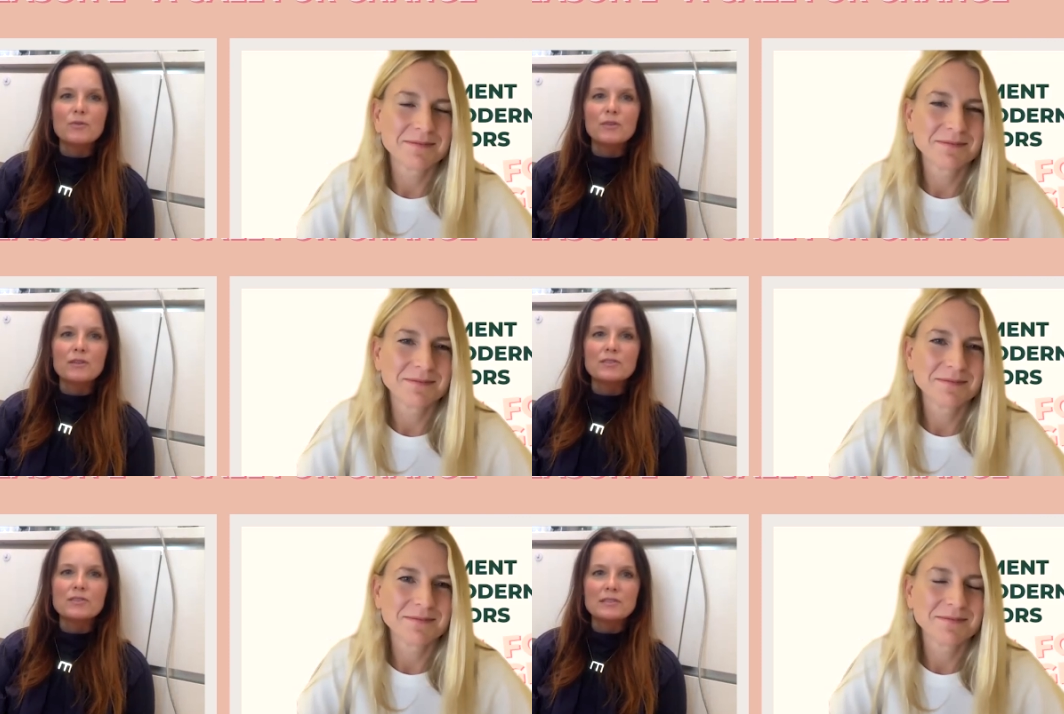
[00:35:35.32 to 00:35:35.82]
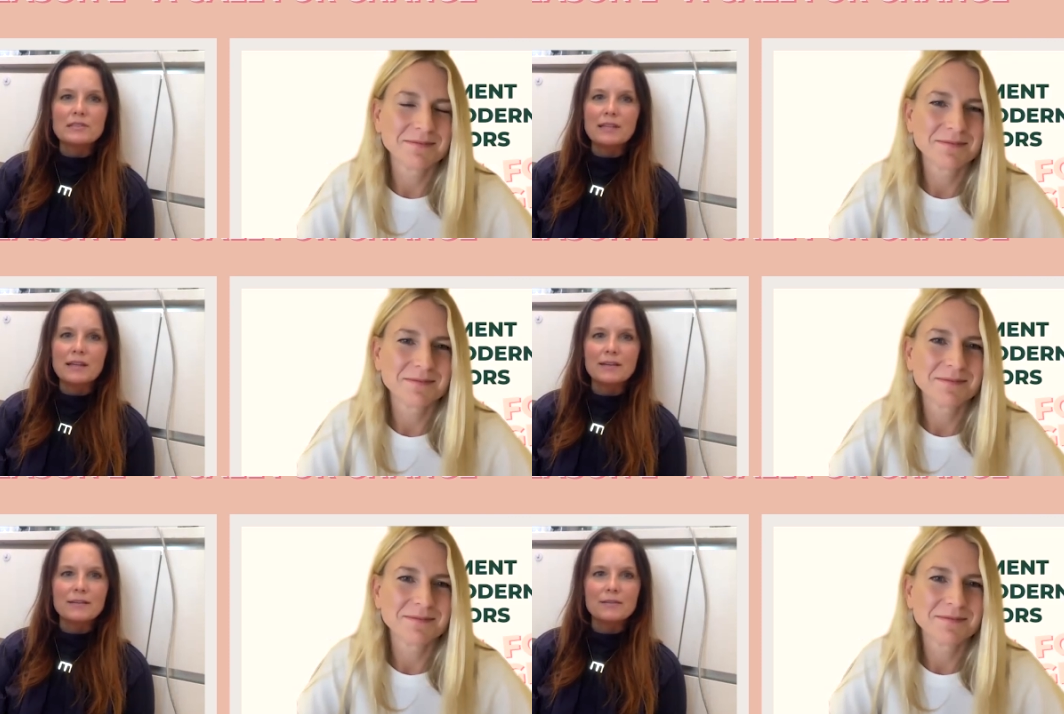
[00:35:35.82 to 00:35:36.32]
Speaker 1: you think she's
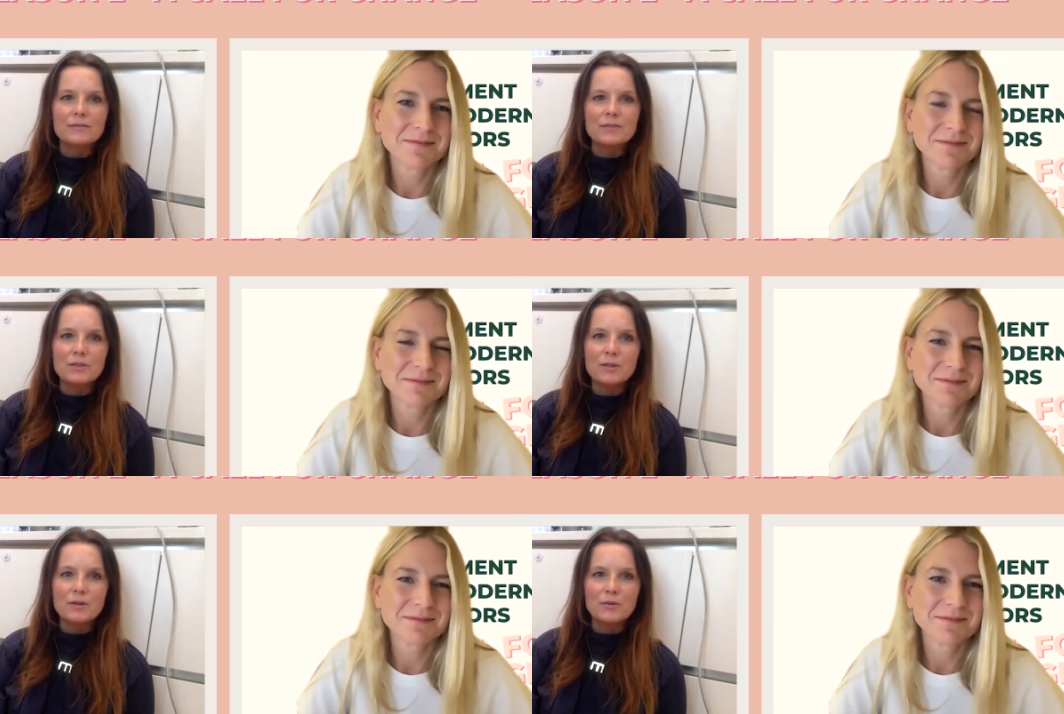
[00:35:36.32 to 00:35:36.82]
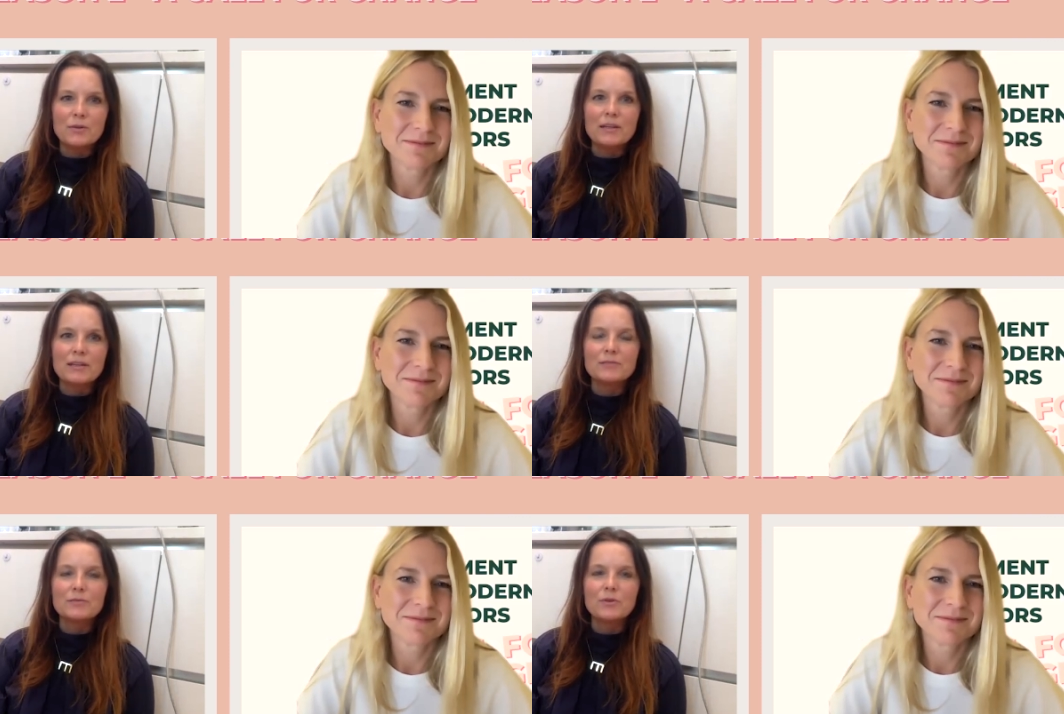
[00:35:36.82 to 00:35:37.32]
like, you know,
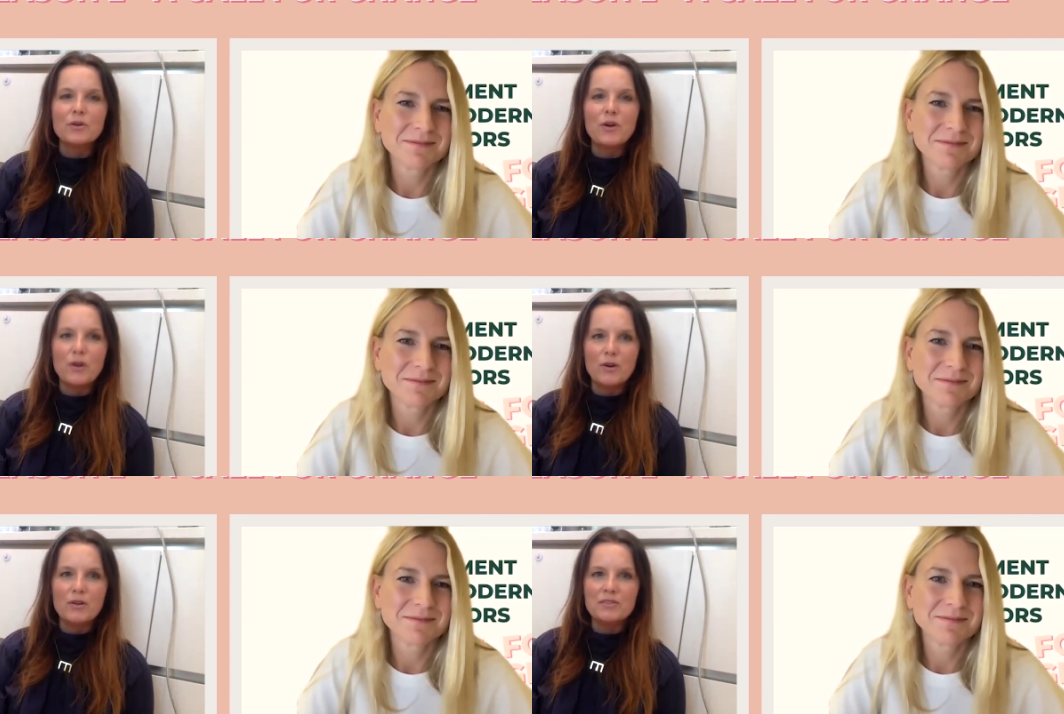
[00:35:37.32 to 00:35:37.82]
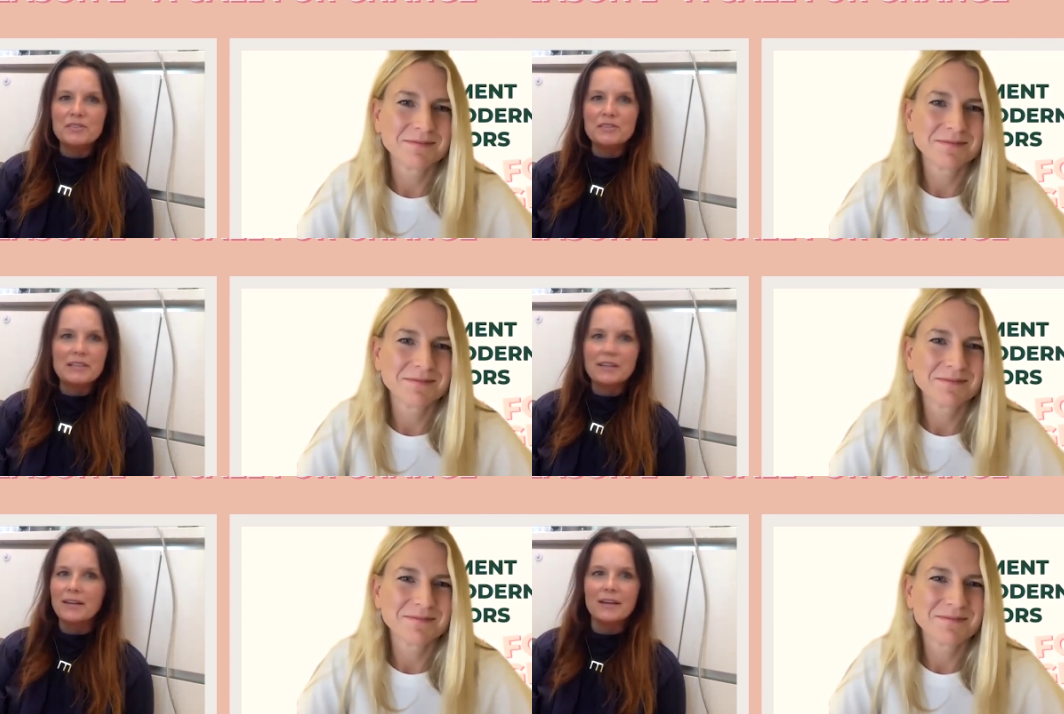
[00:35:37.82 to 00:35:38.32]
like rock hard. And she's
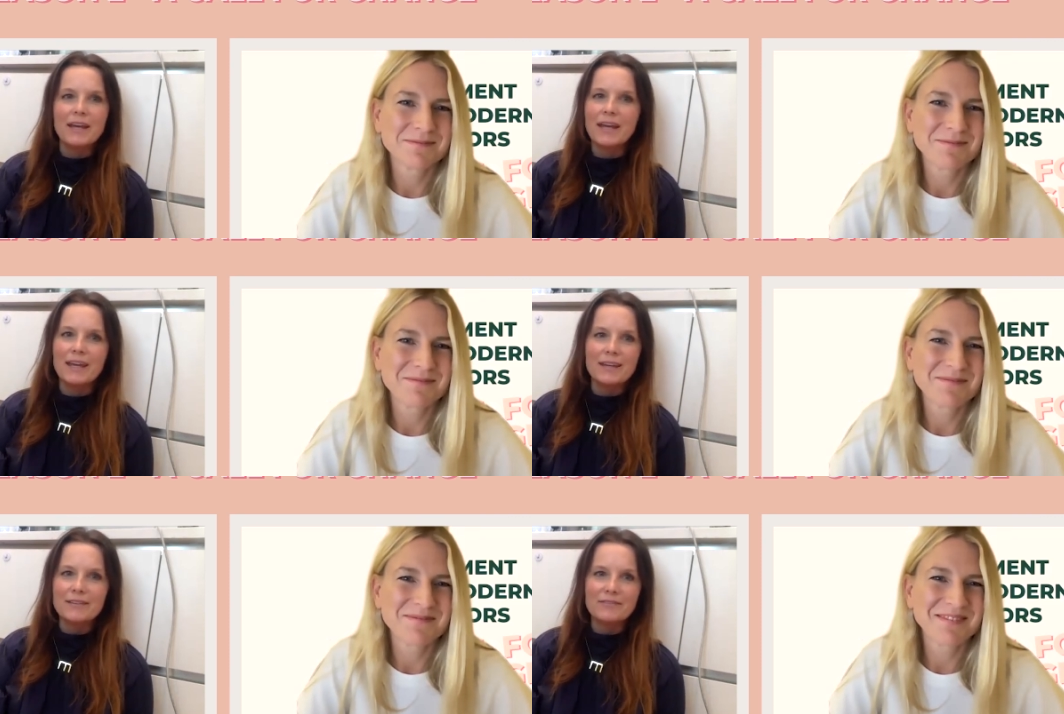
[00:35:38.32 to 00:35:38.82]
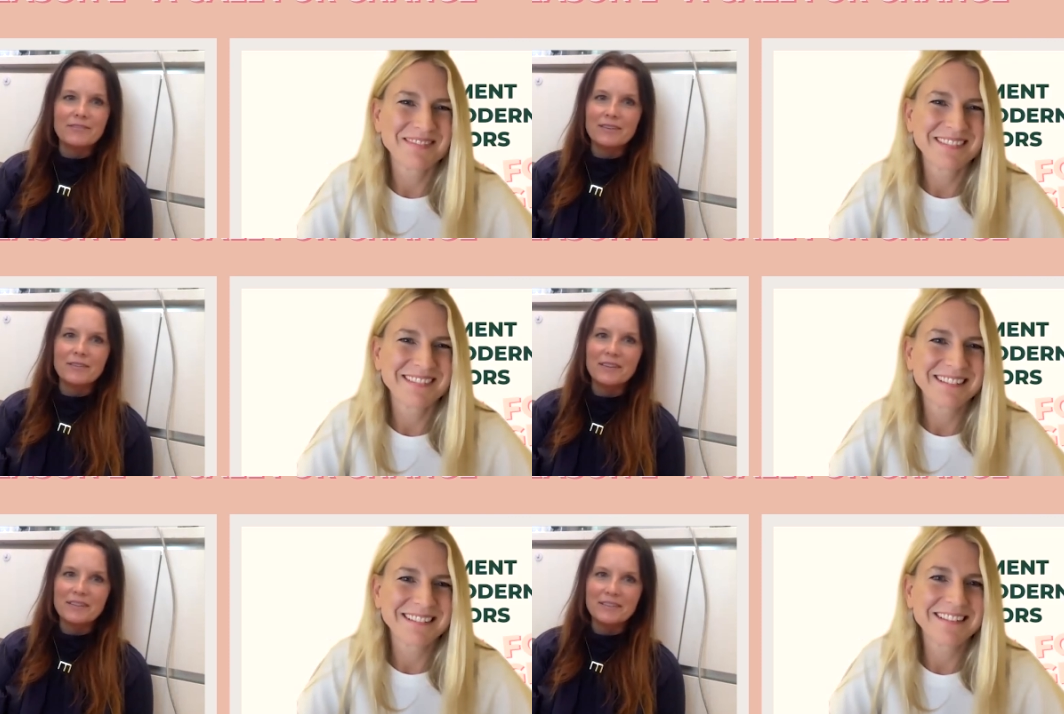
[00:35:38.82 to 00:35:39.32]
like, I hate
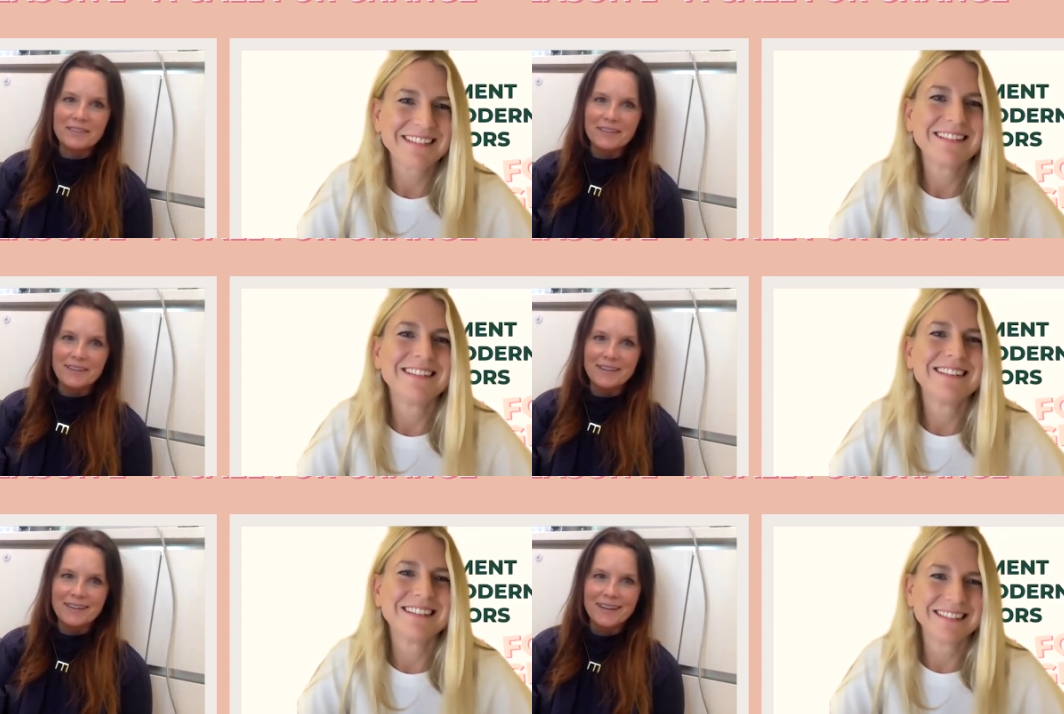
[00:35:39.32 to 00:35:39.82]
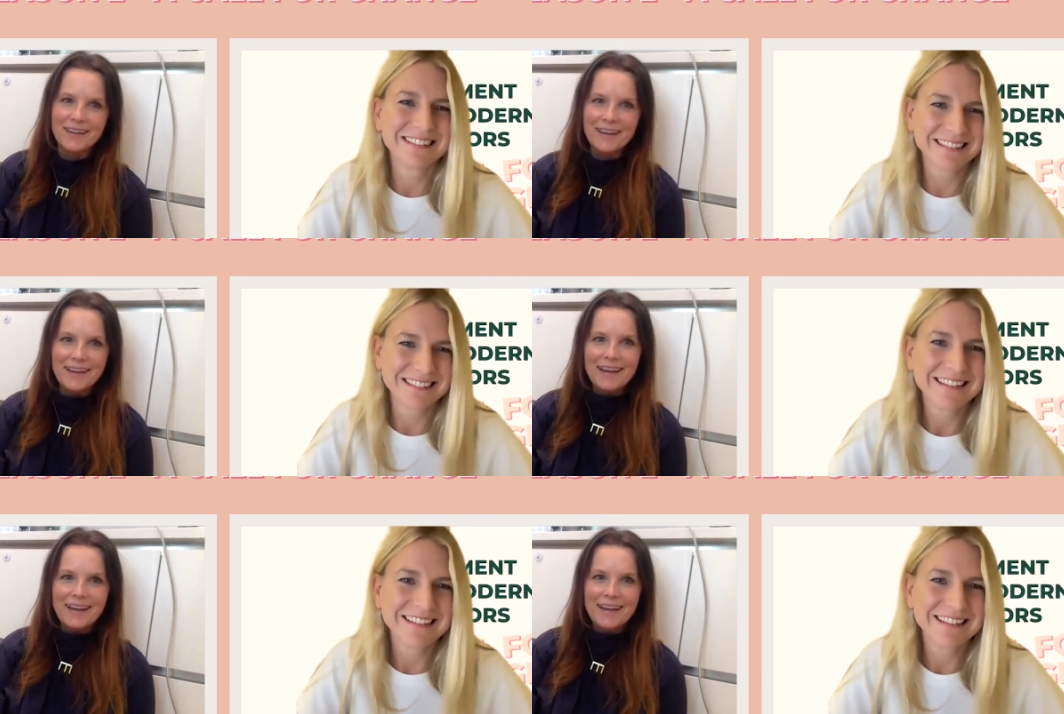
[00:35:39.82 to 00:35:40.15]
fundraising.